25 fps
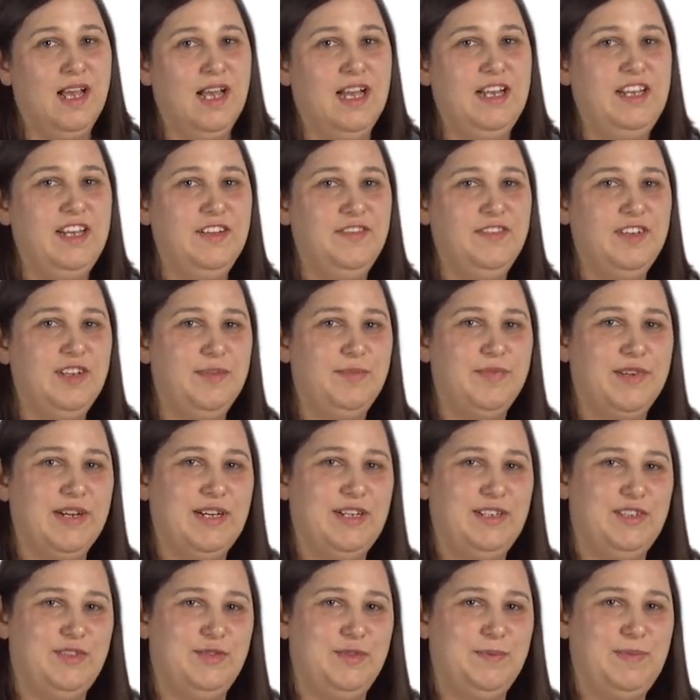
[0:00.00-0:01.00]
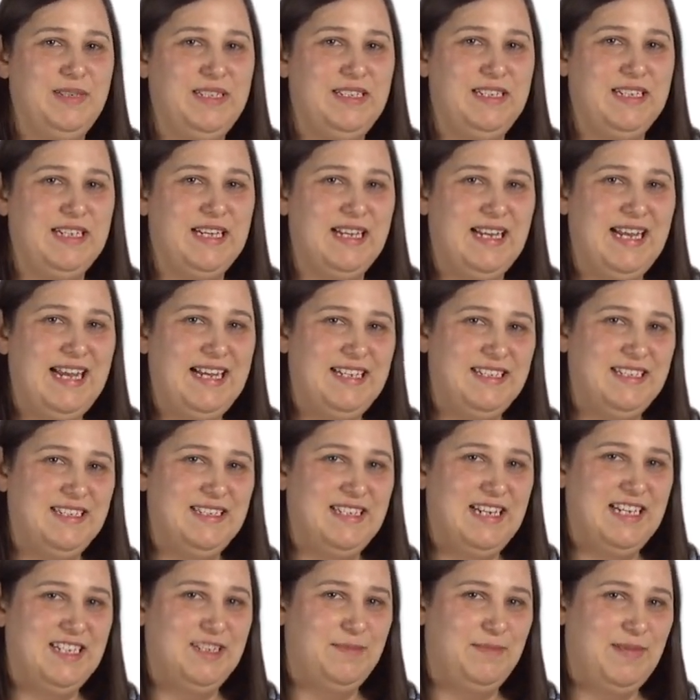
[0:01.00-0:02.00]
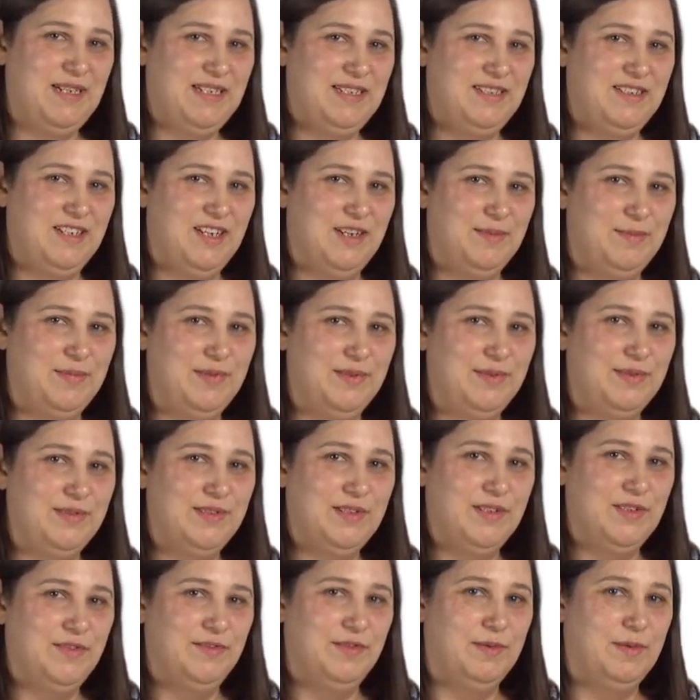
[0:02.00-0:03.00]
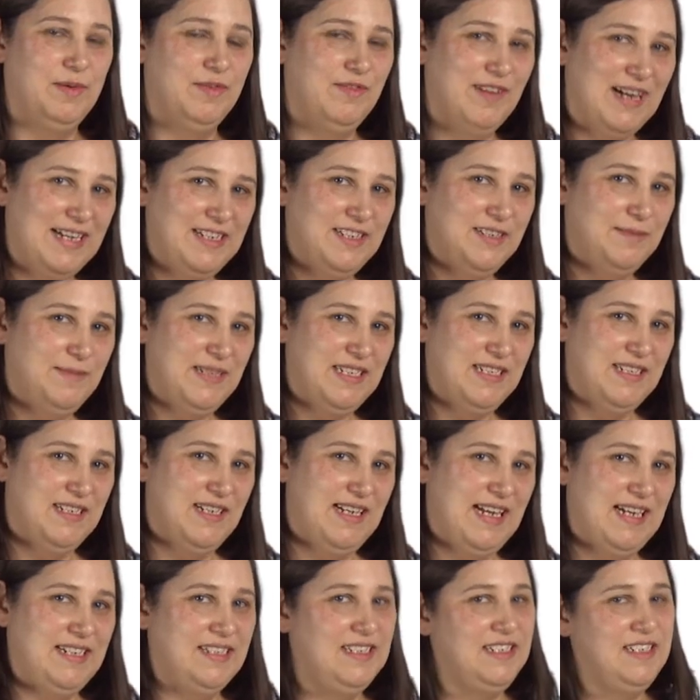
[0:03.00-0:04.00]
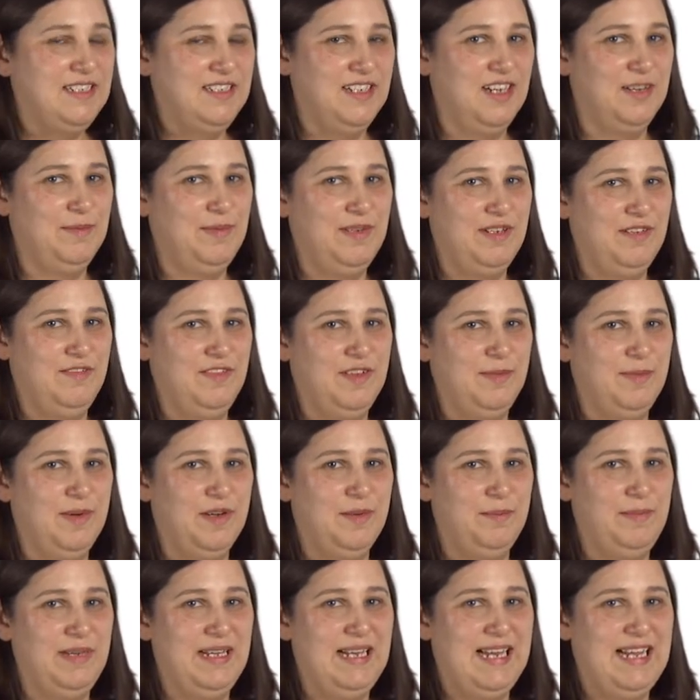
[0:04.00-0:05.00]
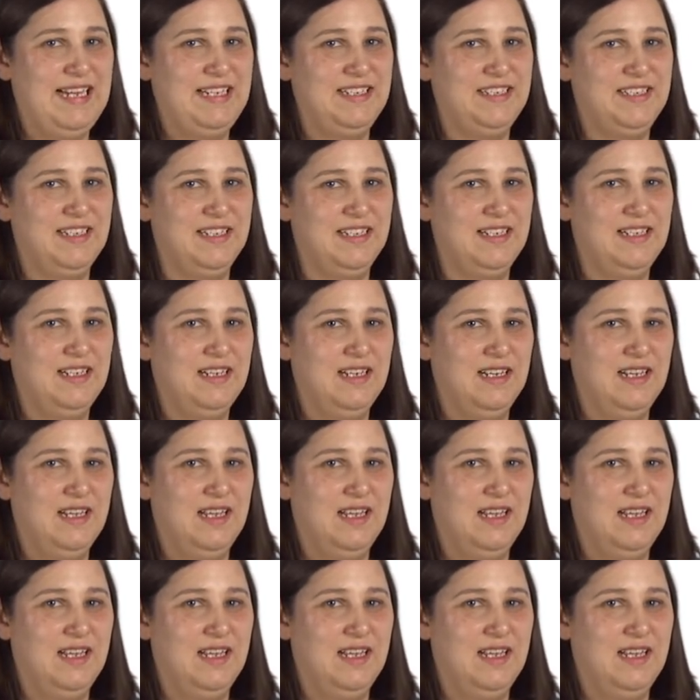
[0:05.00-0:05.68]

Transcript: A different approach would be to collect and test blood samples from a randomly selected sample of the population